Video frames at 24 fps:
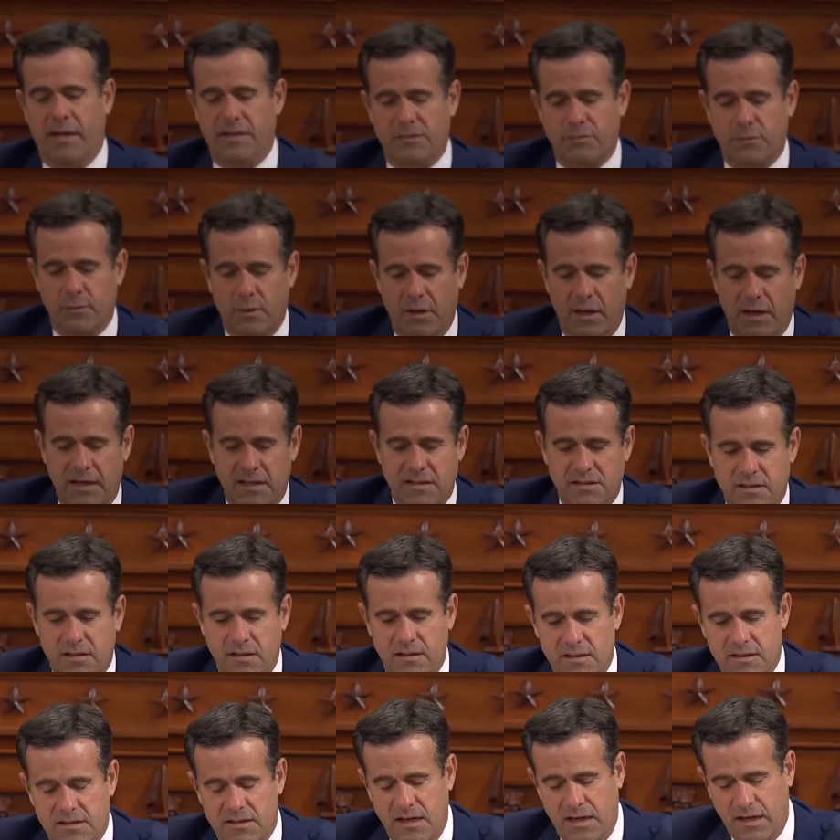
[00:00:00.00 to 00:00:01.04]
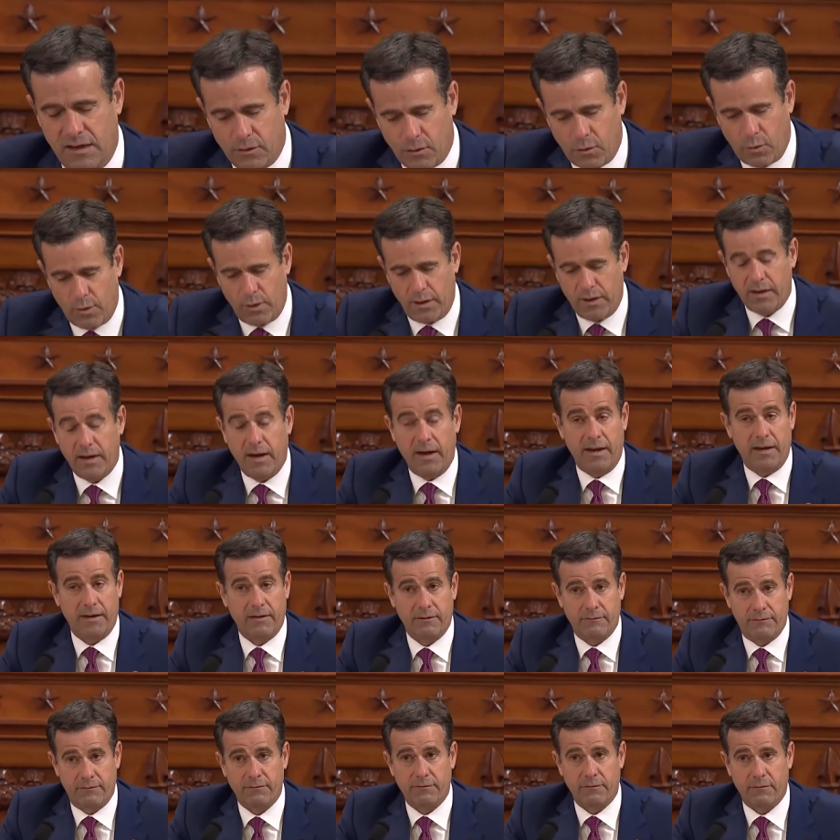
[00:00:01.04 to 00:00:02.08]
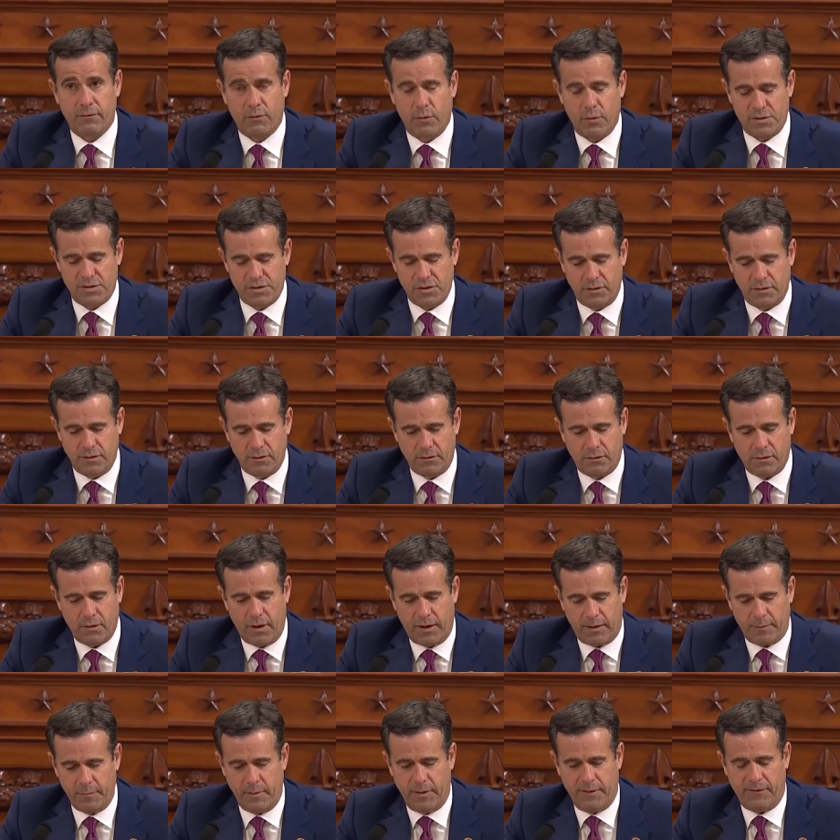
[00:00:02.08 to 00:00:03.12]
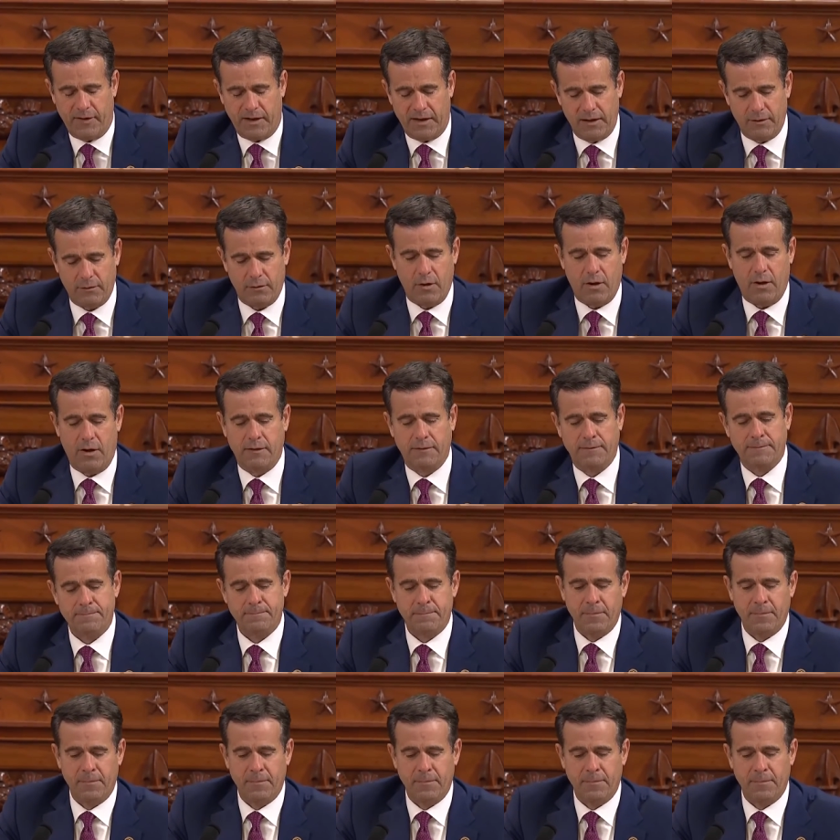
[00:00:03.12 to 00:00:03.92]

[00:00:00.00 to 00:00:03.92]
as it relates to this inquiry, and of course, you can correct me if I get it wrong.